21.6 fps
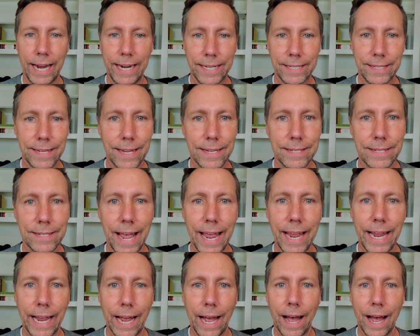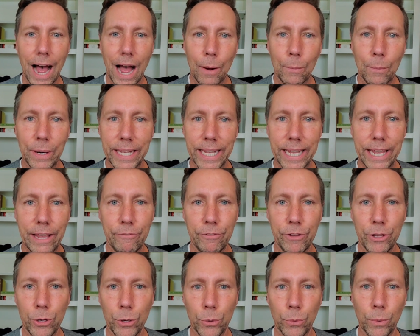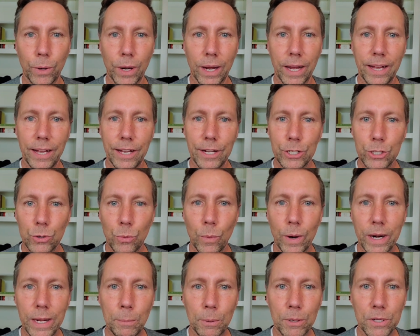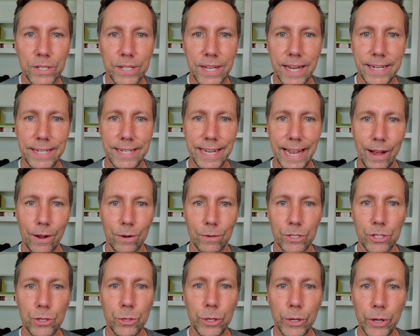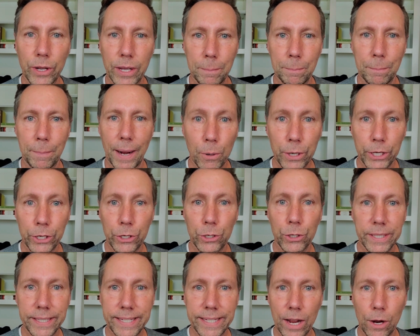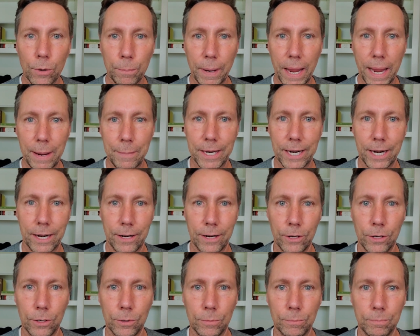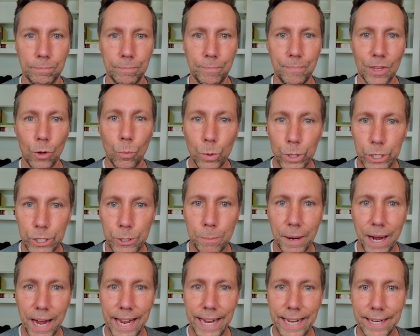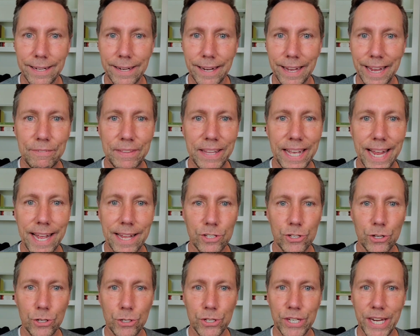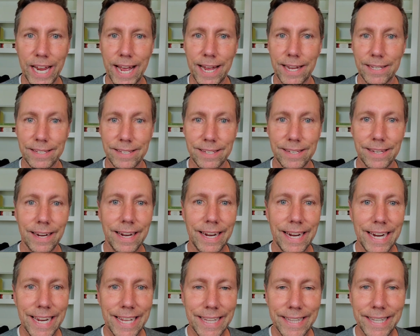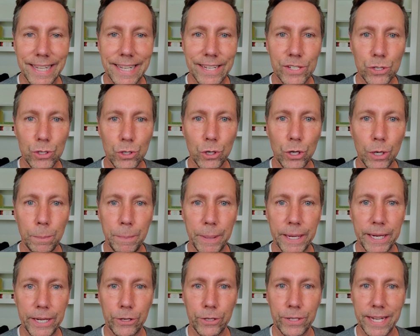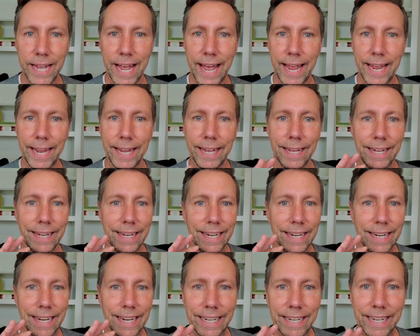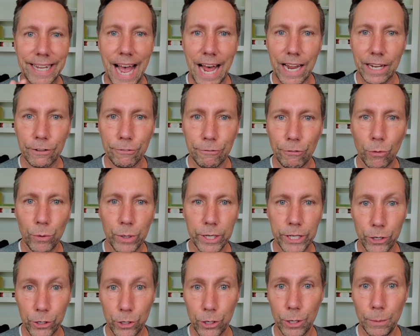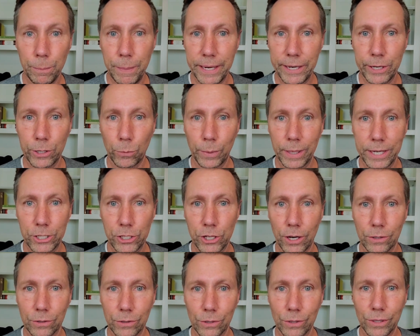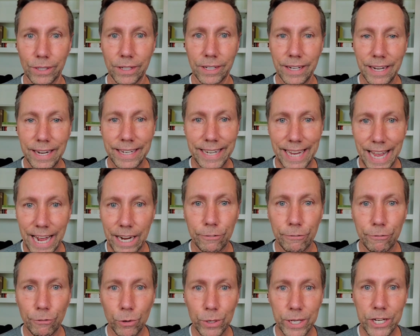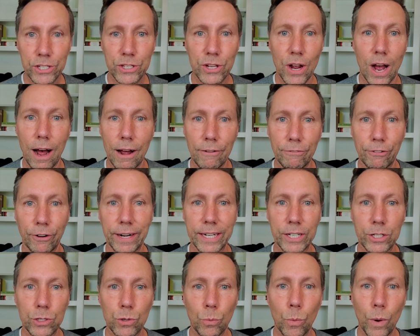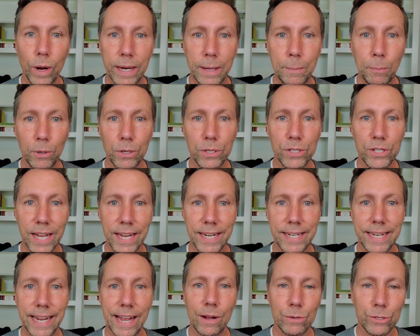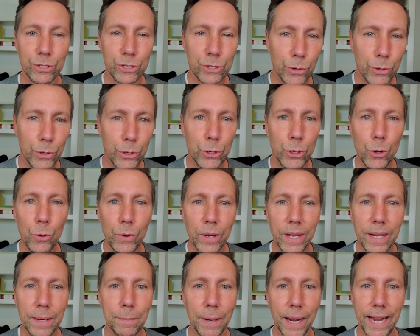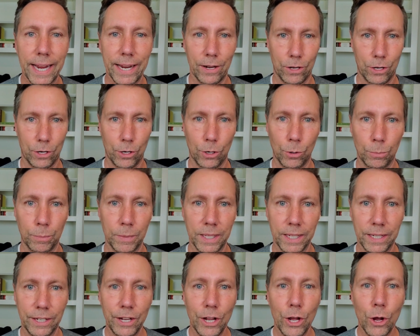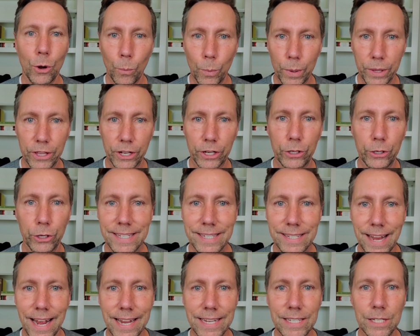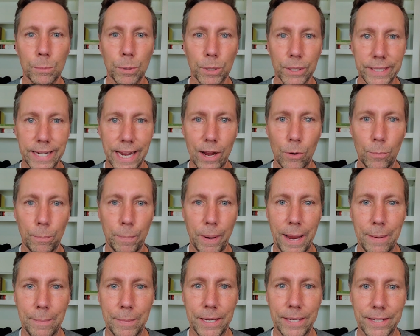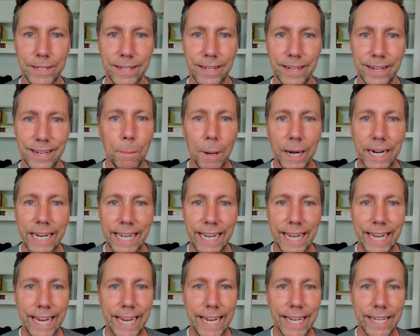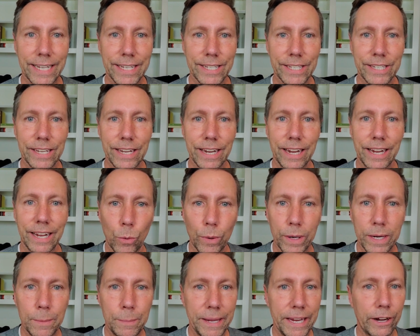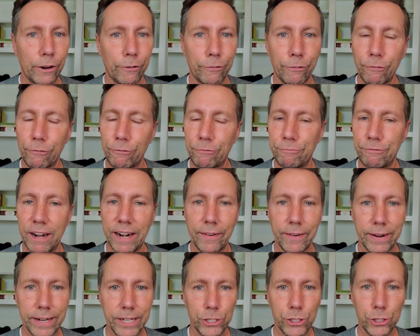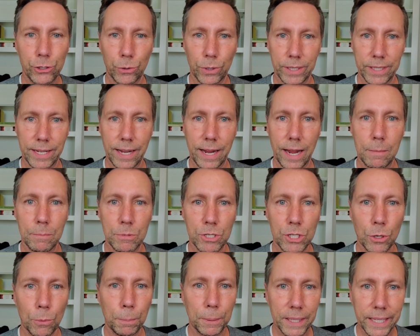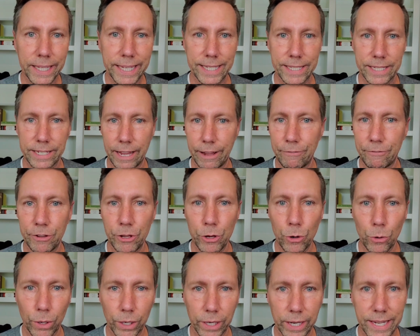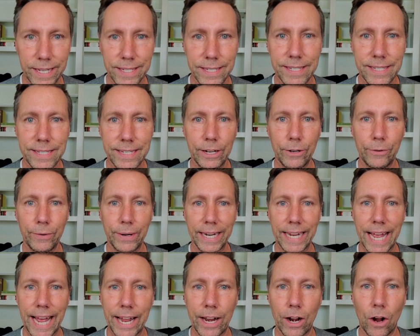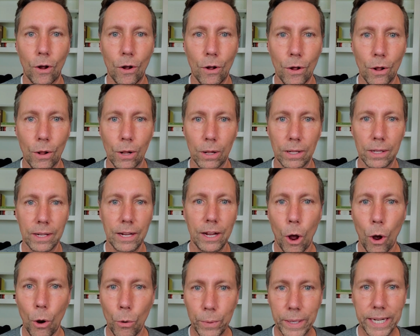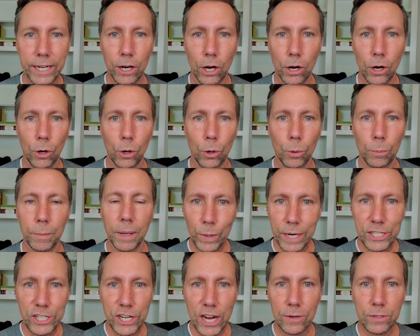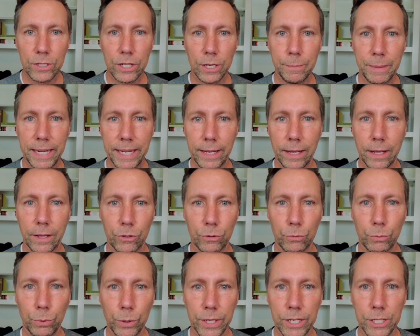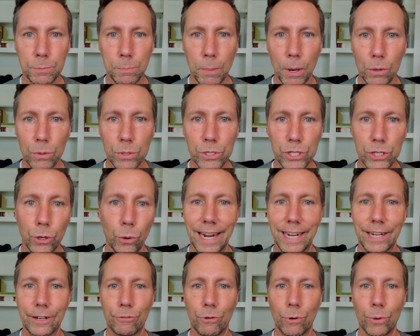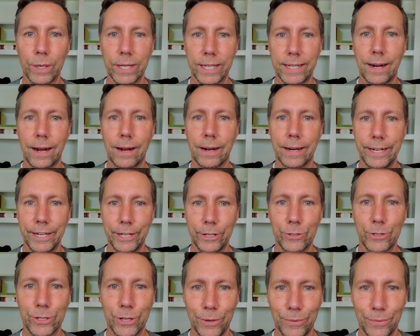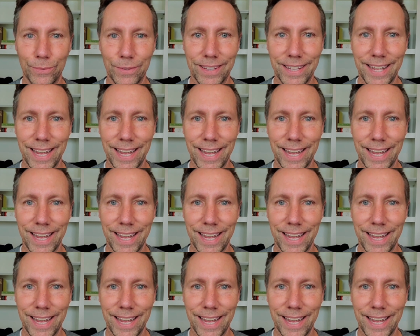And he says, hey, I want to give you twenty percent down so you can put a good down payment on a home. Would you buy it? If the answer is yes, this could be your day. California could be your rich uncle. California is offering twenty percent down so you can buy a home with a sizable down payment. The money is going to be here for a very short time. So please, if you're considering at all owning a home, reach out to me through this post. I look forward to talking to you soon.